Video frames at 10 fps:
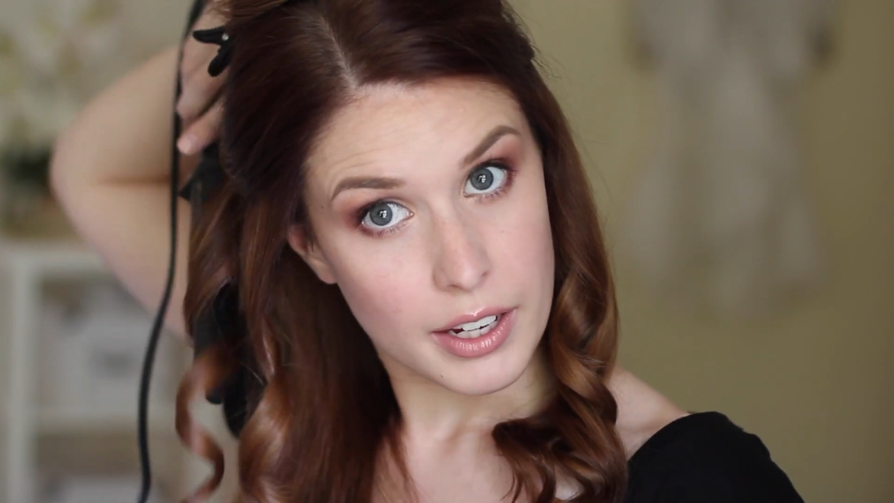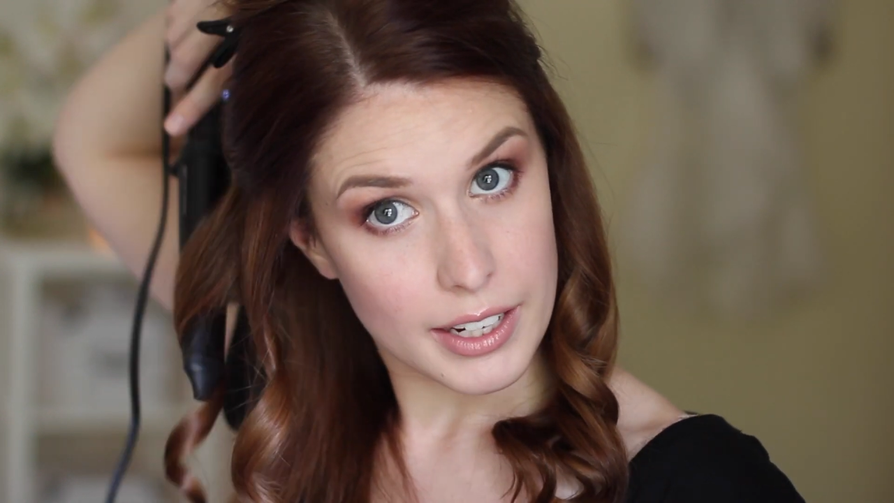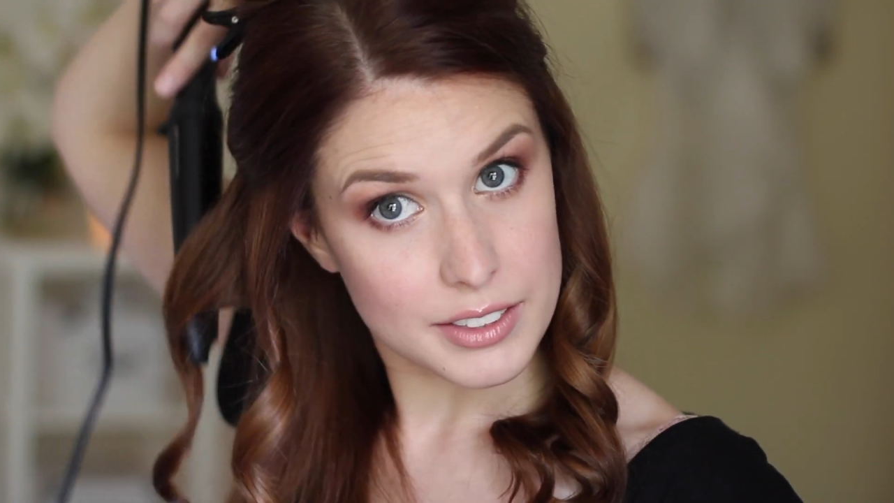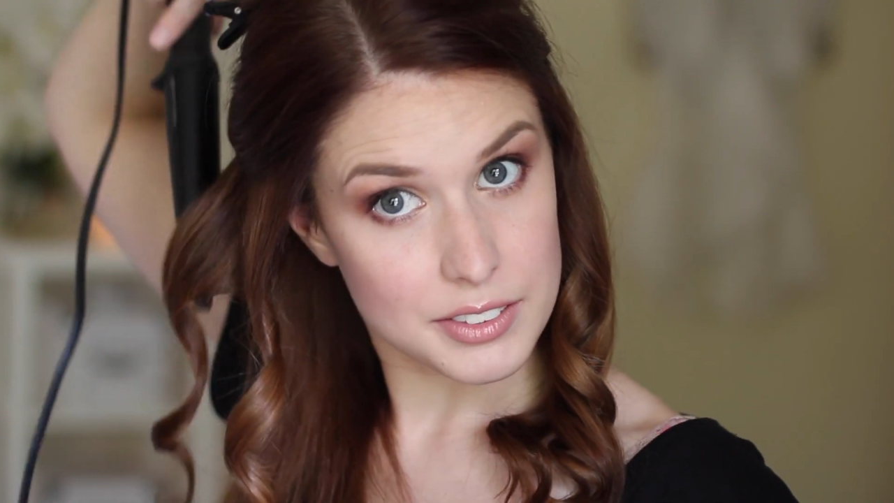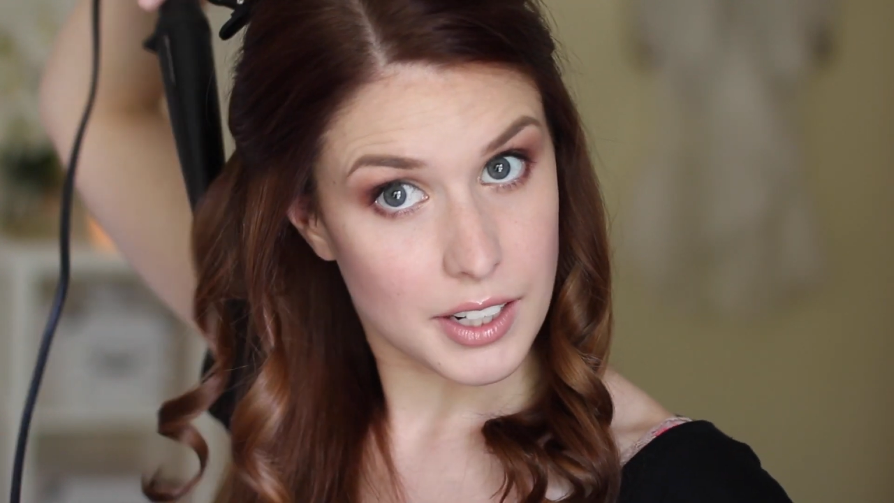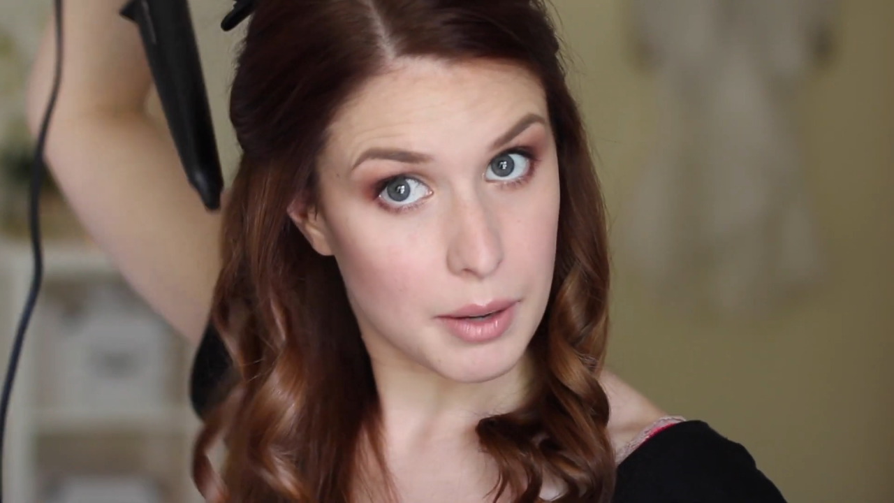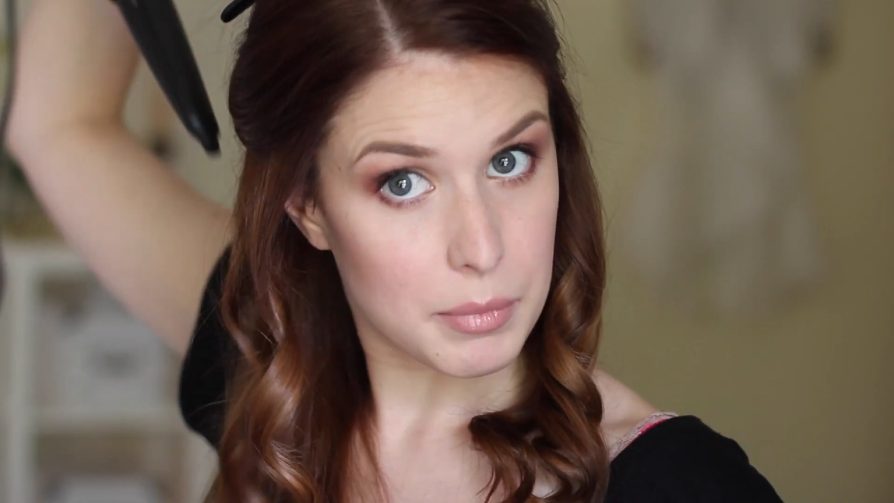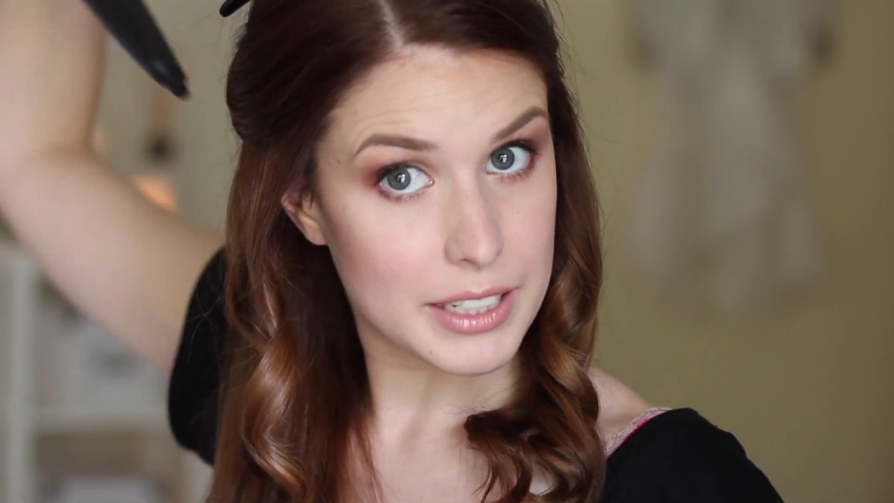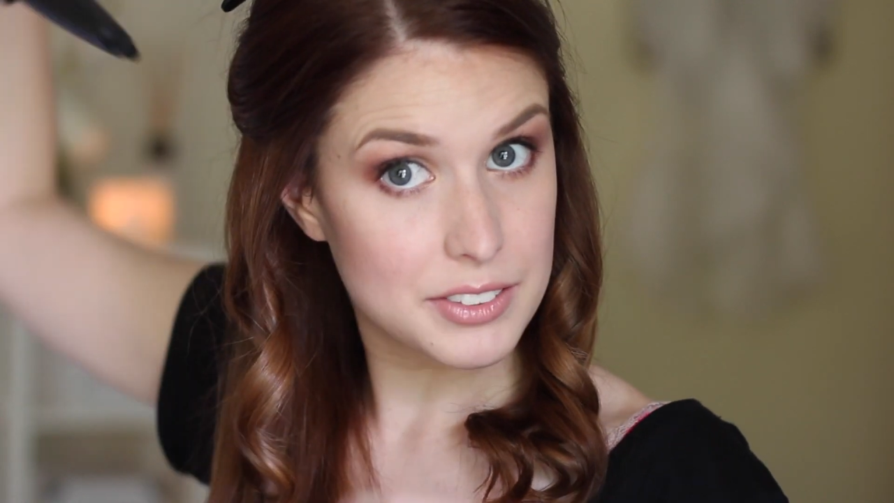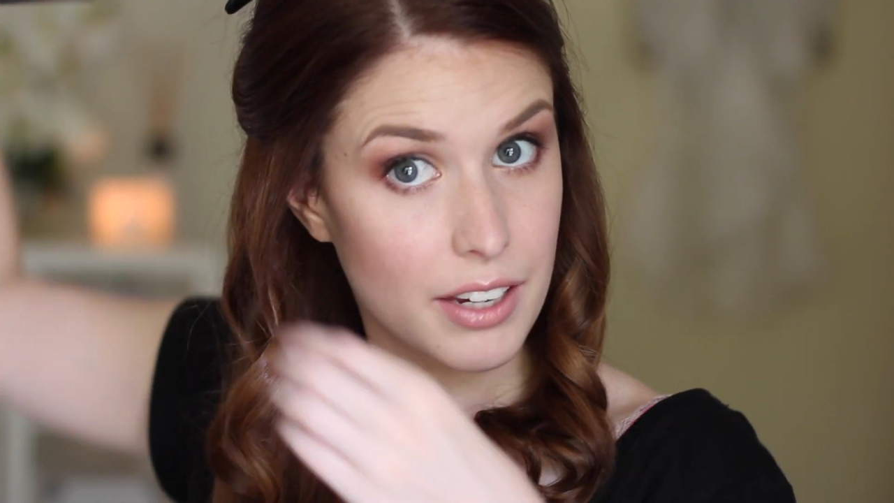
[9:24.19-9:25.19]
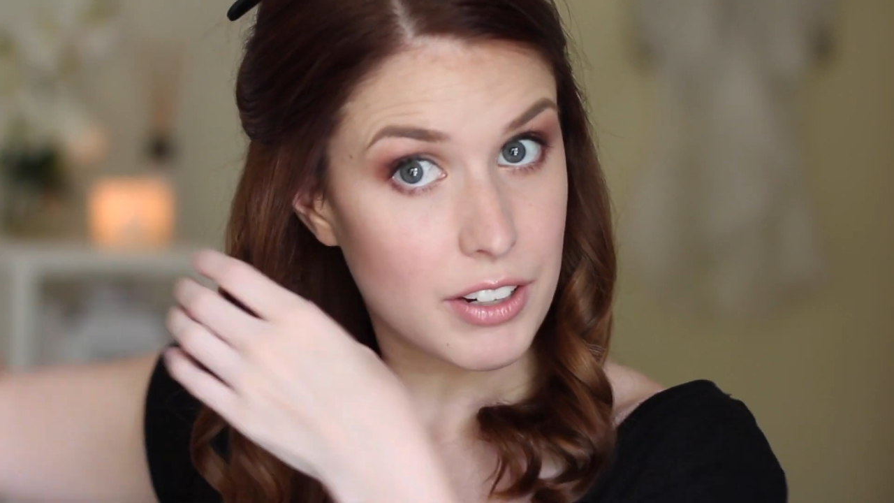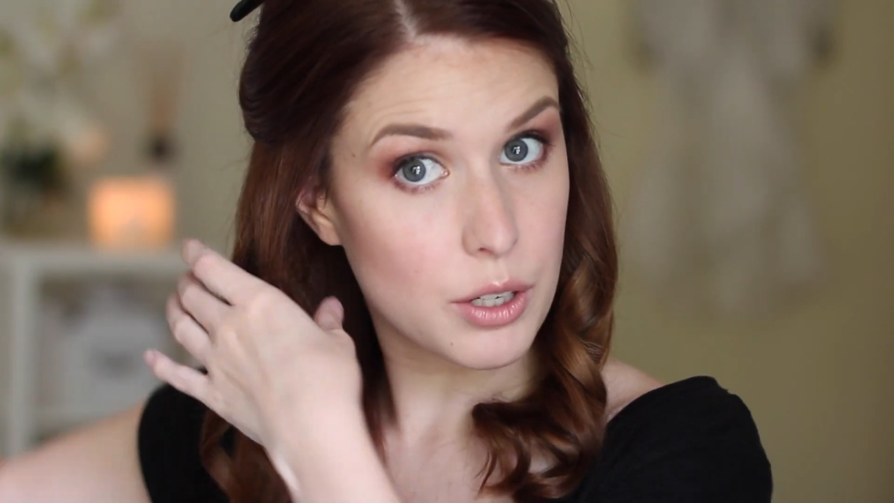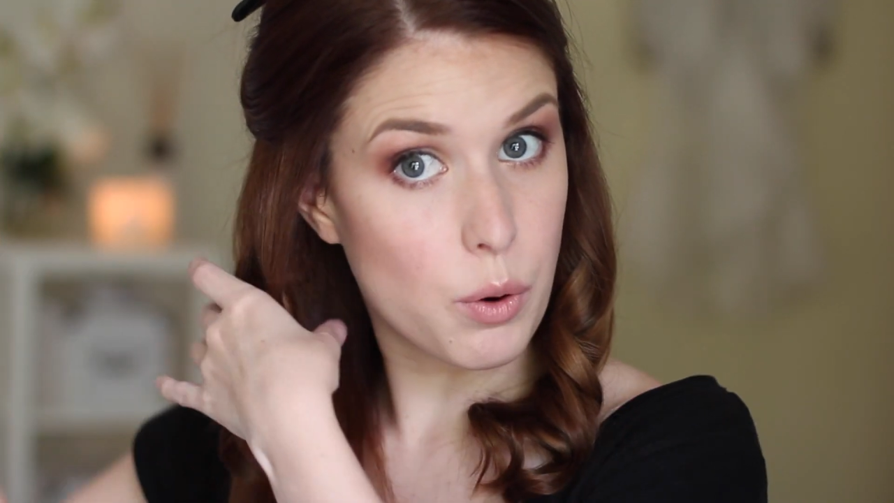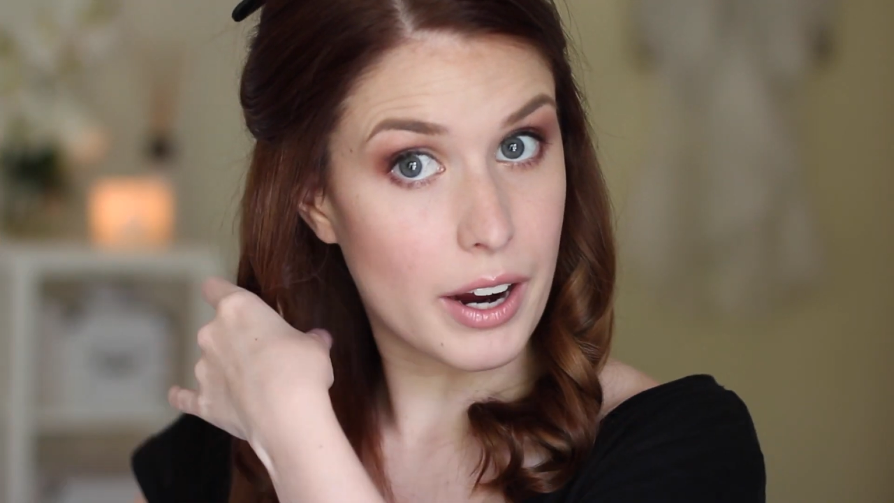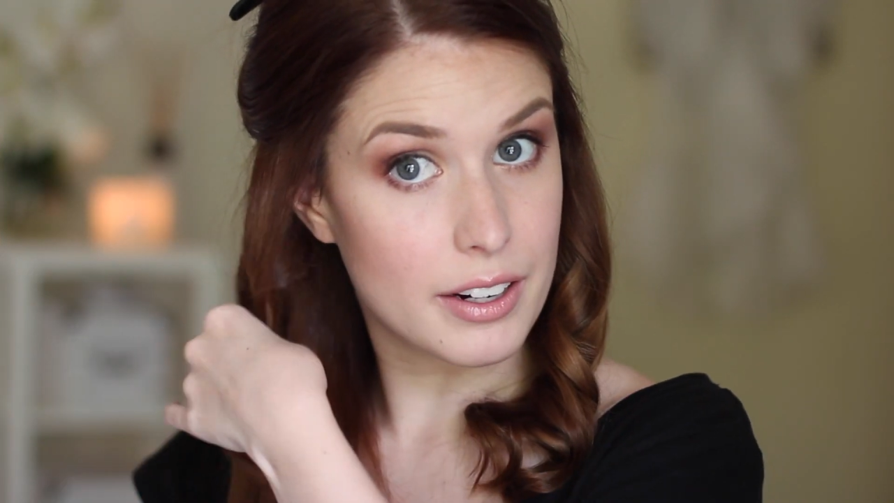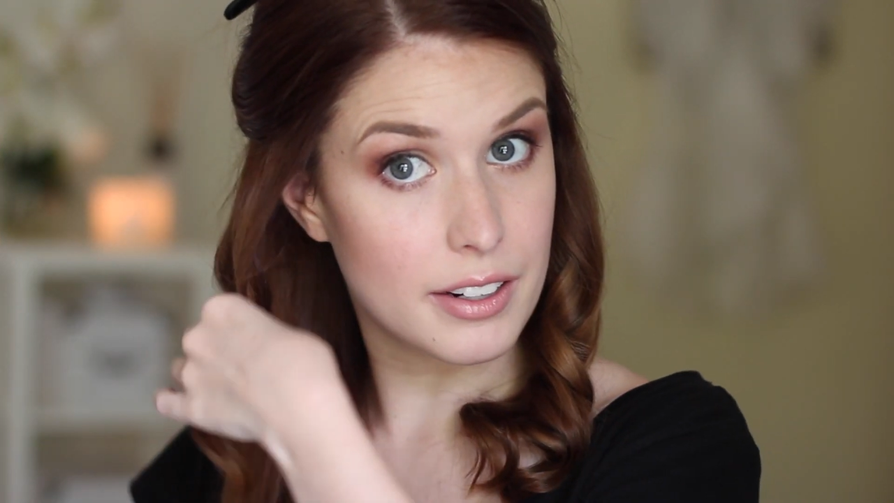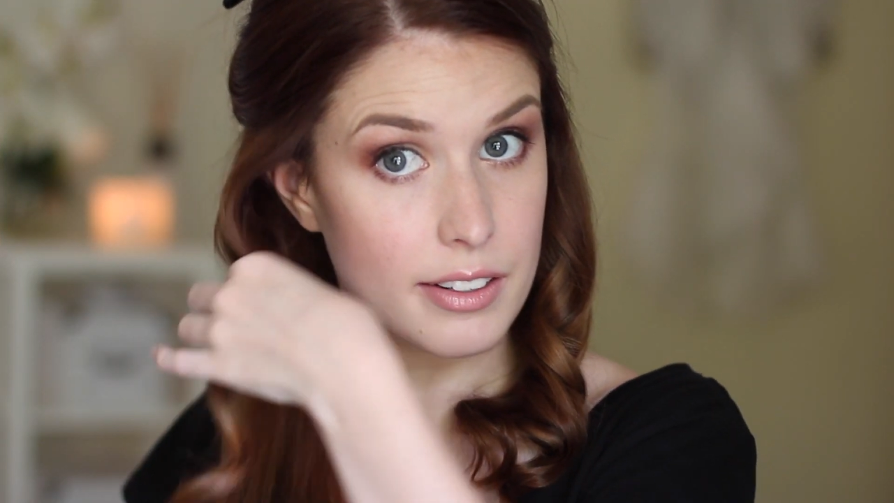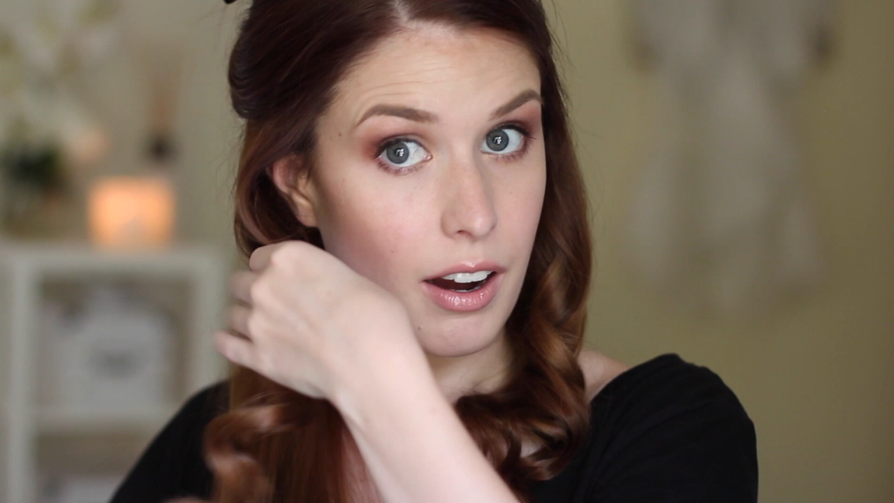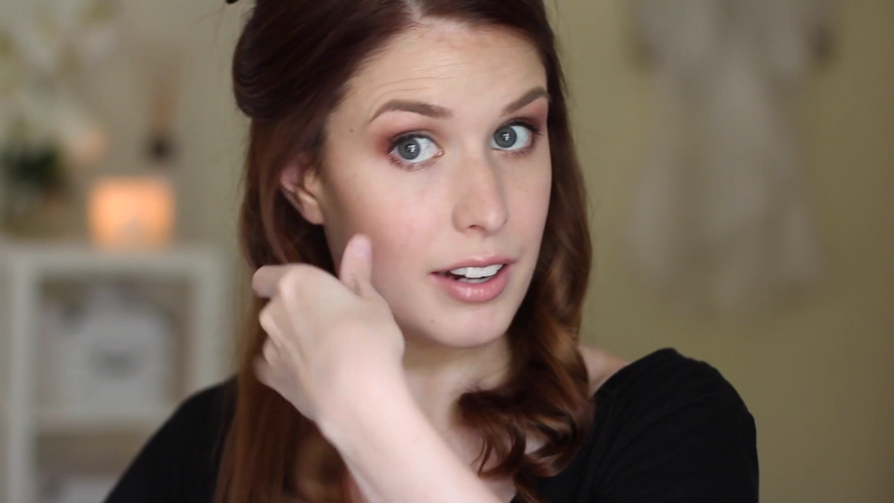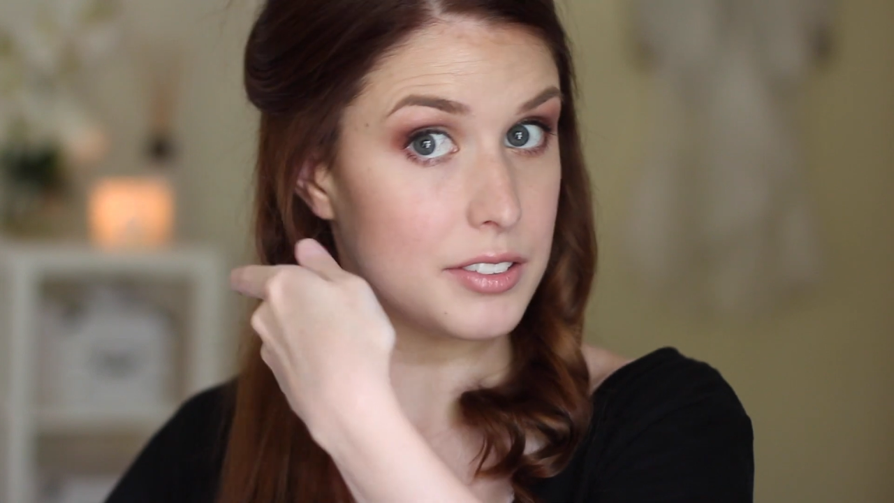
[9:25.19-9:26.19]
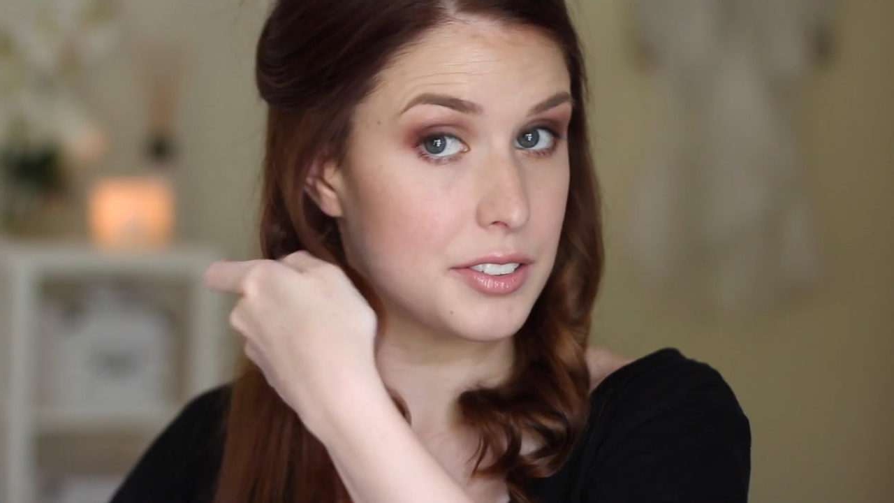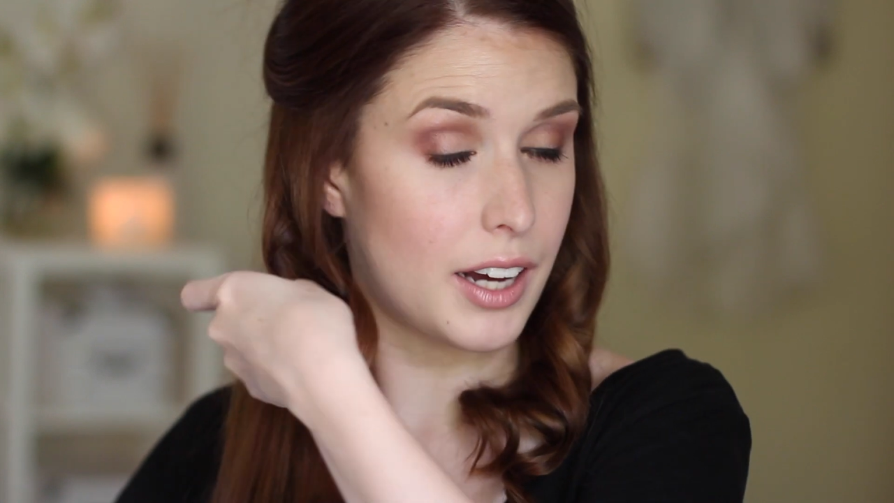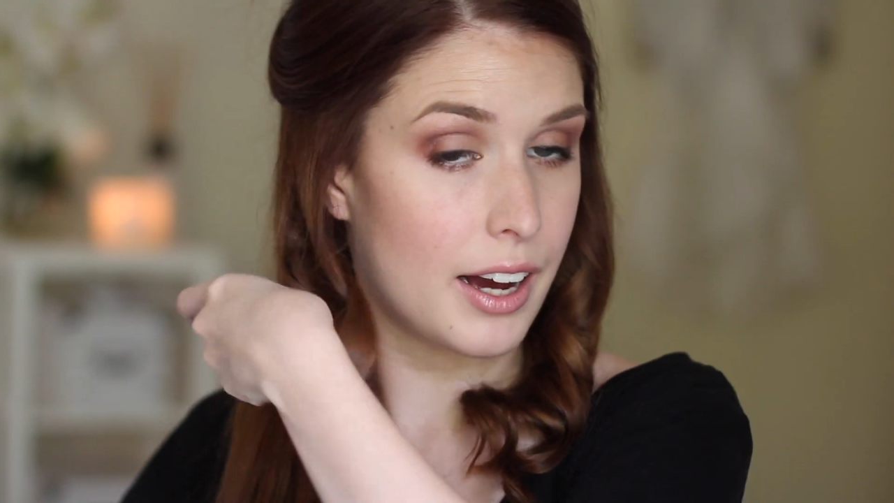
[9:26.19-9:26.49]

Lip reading: it's giving quite a nice